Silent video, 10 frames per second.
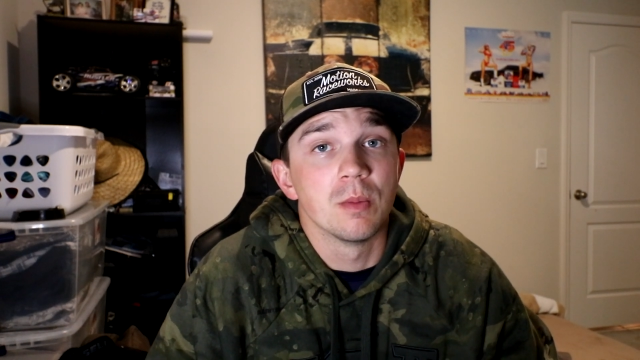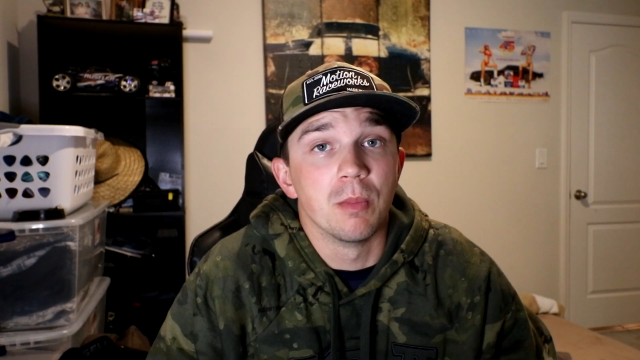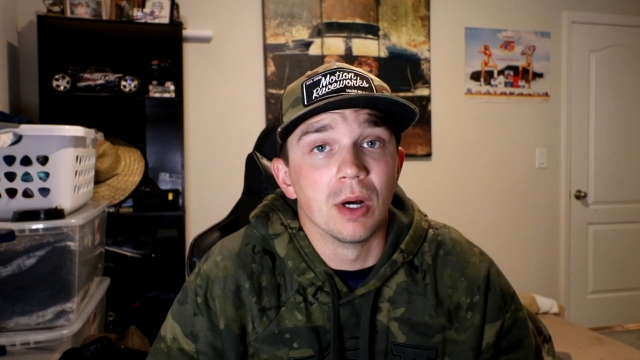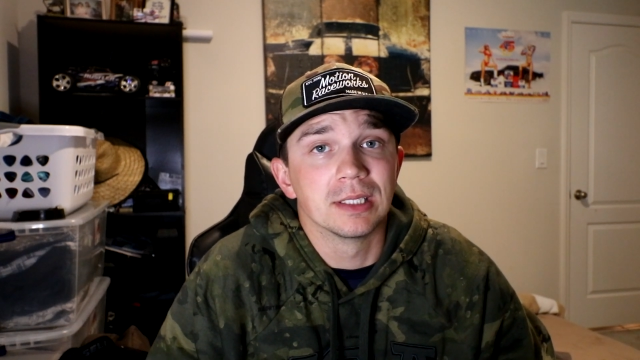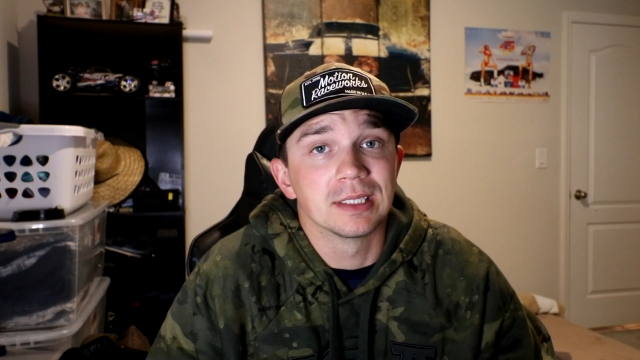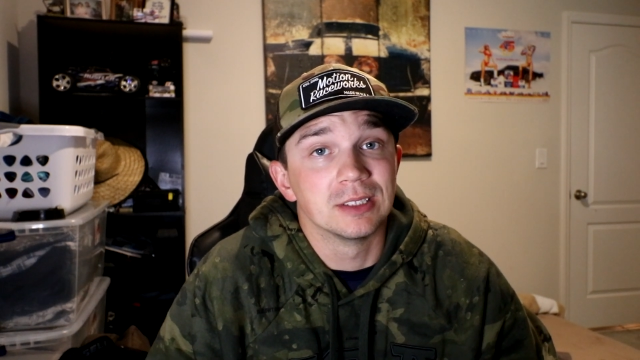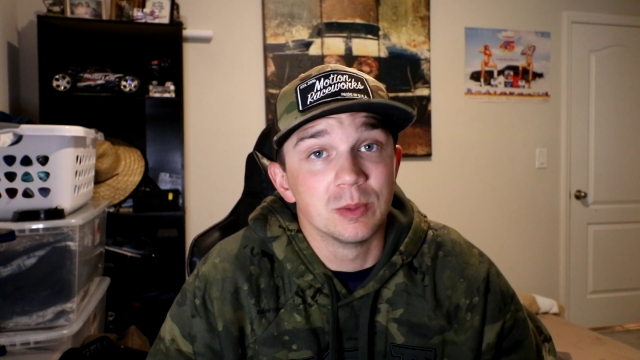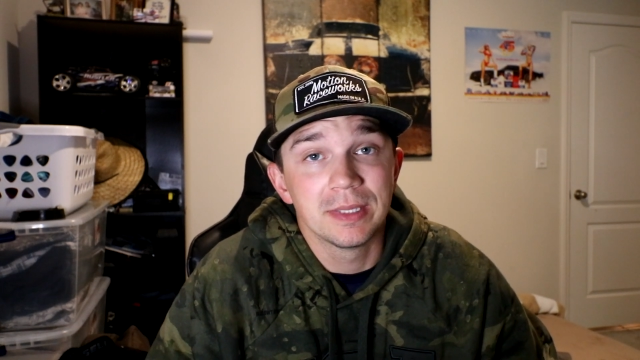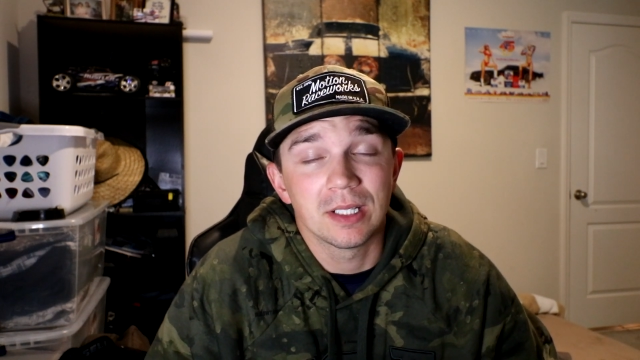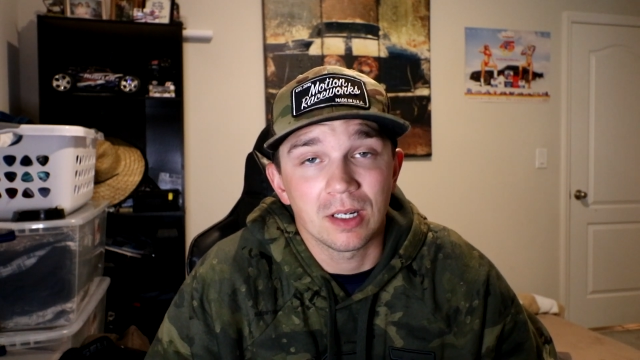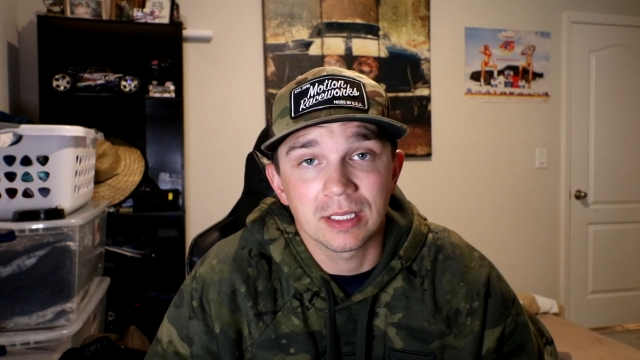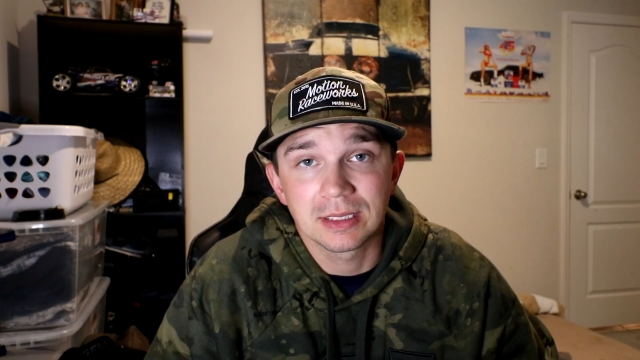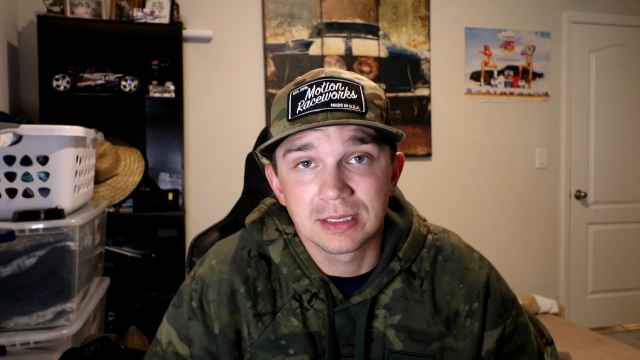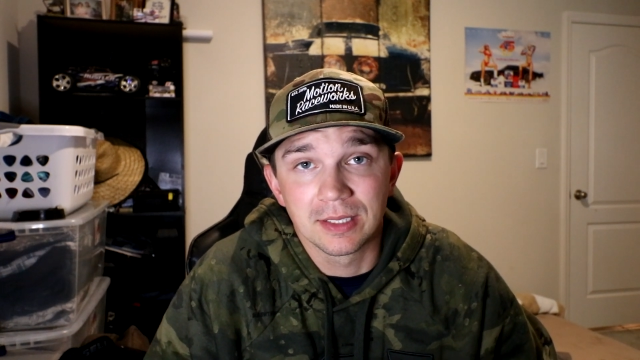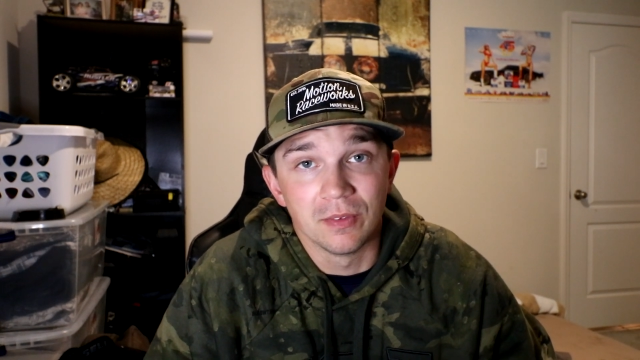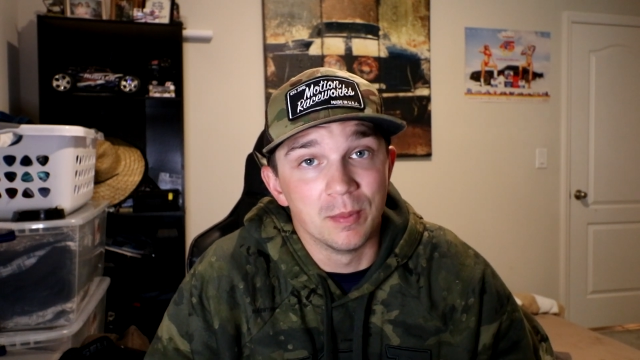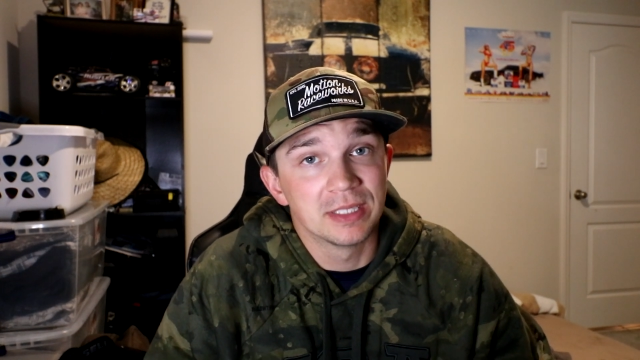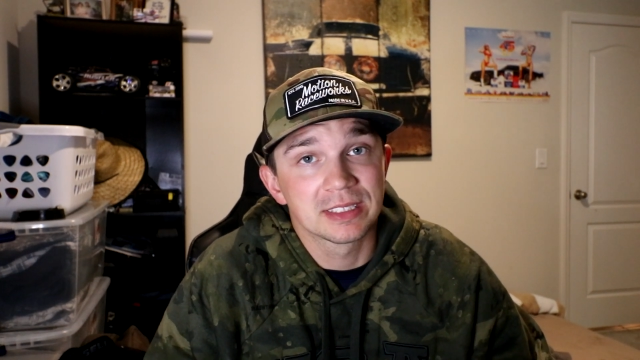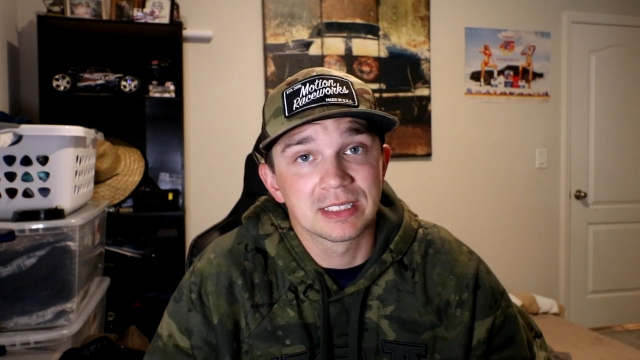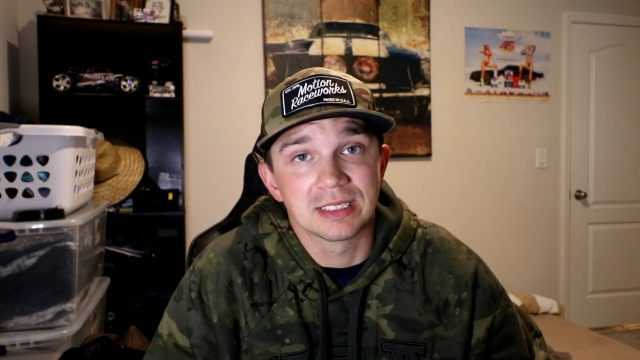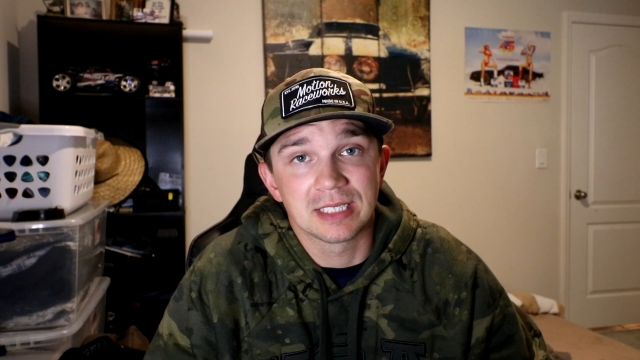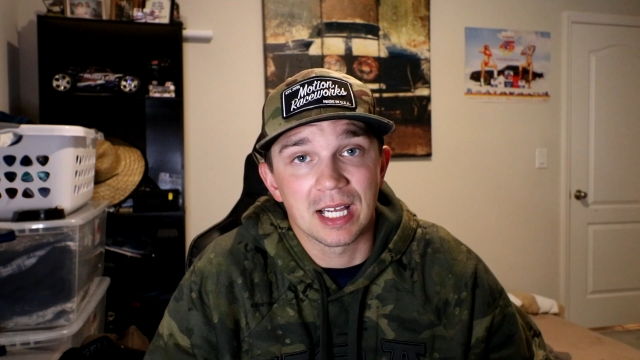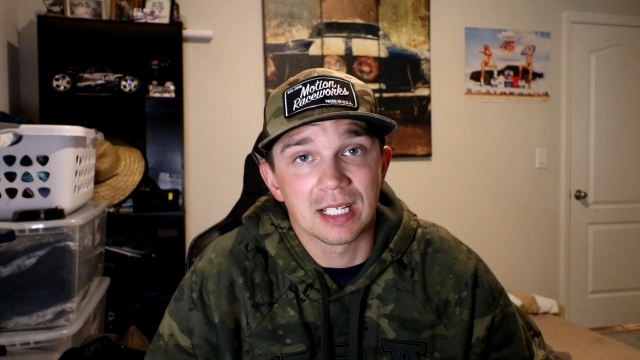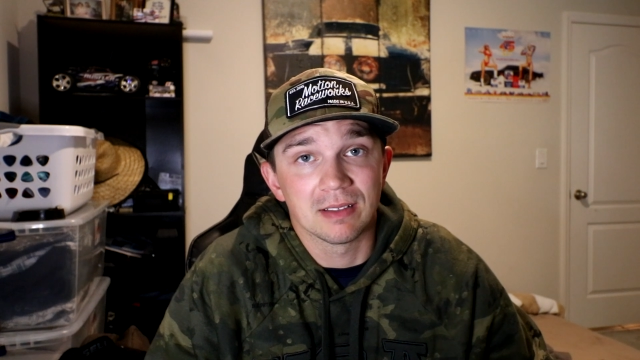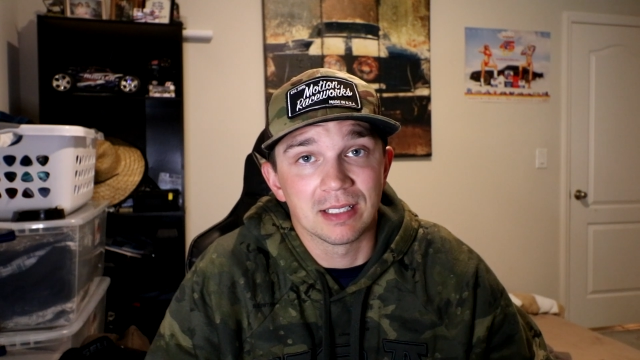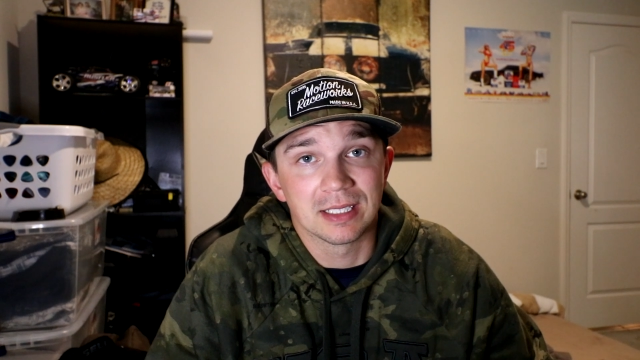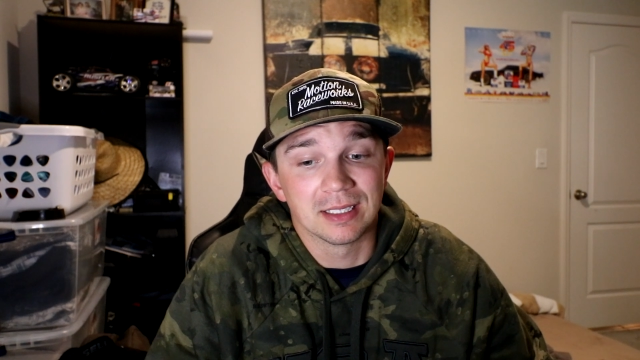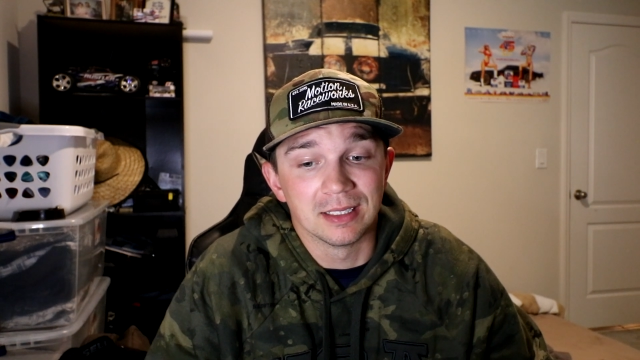but to be honest, the business is kind of like,